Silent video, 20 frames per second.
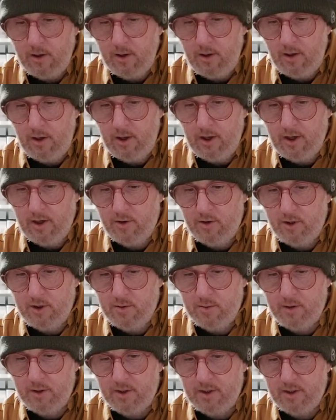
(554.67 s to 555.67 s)
Yeah,
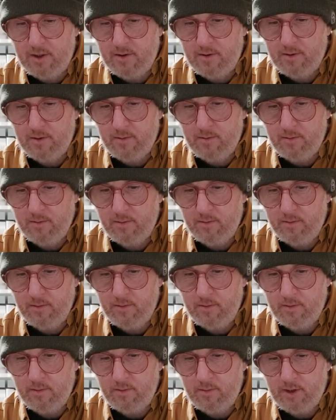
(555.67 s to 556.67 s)
Christmas.
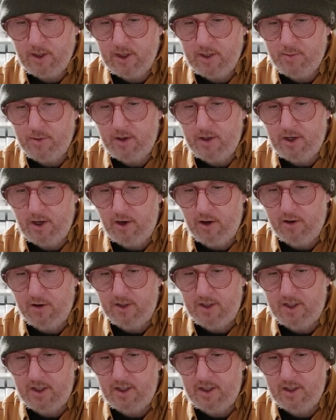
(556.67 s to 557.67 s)
I spent a
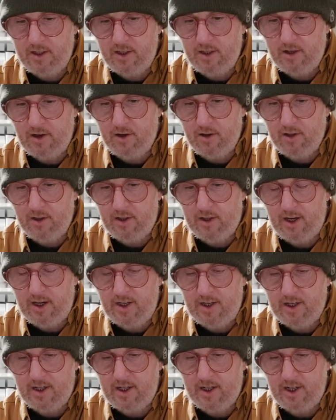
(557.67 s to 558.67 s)
lot of the day
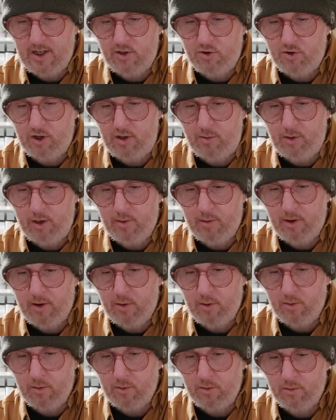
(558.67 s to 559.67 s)
today dreaming
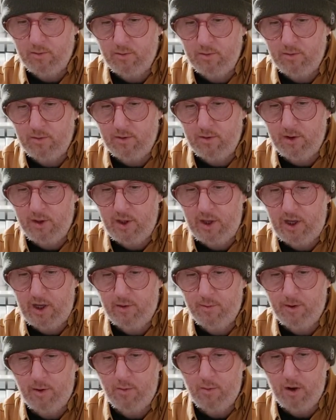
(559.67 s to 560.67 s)
about, or thinking
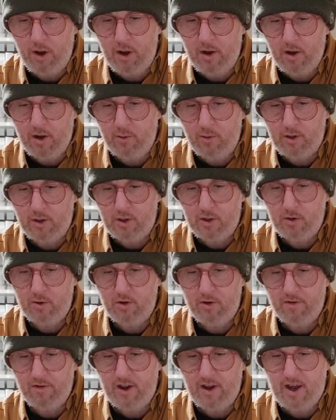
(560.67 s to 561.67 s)
about what I would do
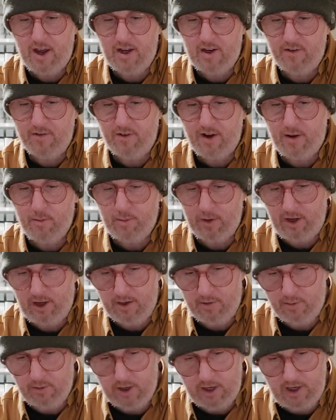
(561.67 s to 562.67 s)
if I had a family
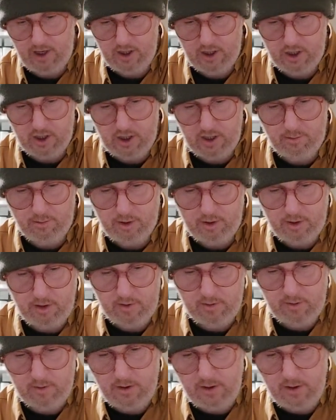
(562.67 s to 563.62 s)
and relationships. And